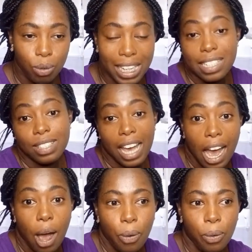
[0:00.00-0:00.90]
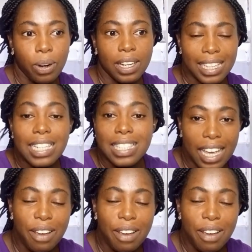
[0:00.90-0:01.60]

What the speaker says: that is the